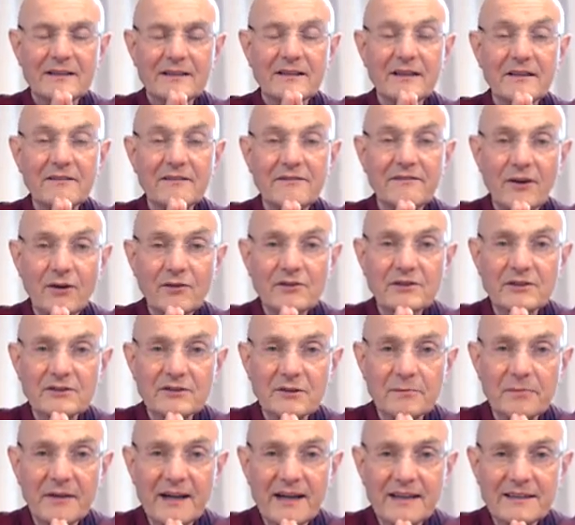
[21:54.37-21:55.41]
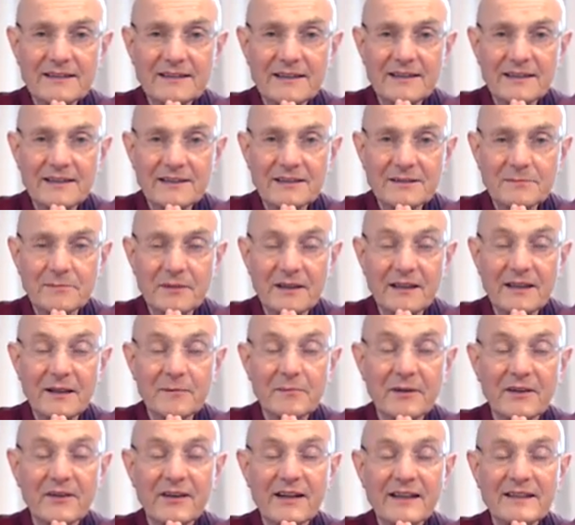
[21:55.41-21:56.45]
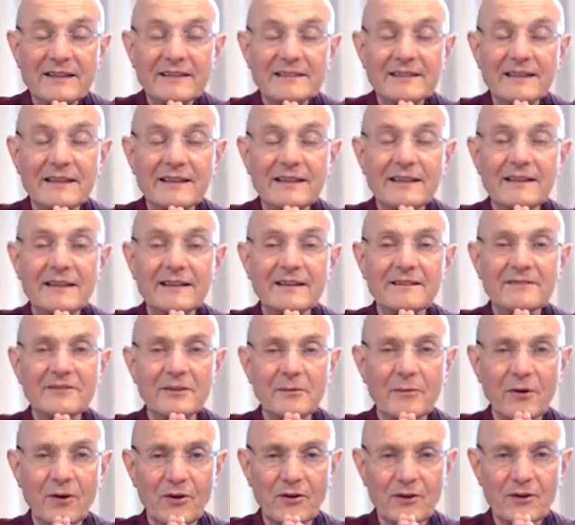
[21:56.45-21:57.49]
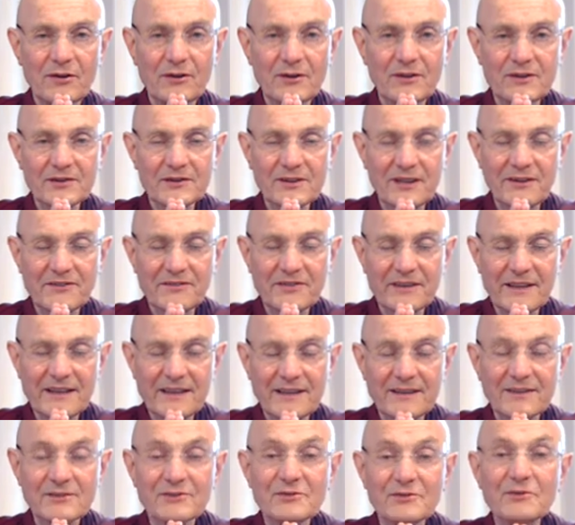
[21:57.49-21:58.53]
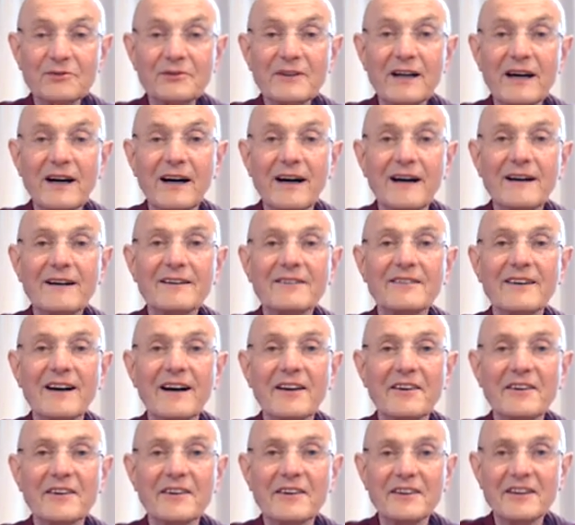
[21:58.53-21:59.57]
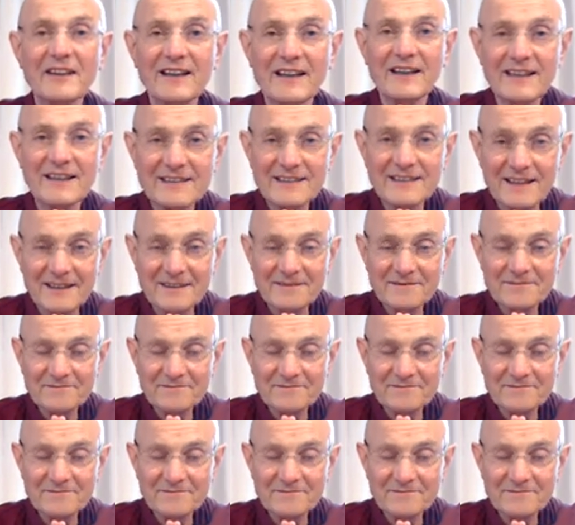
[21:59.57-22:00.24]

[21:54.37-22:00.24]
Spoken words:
devotion to practice, be liberated from all suffering sooner rather than later.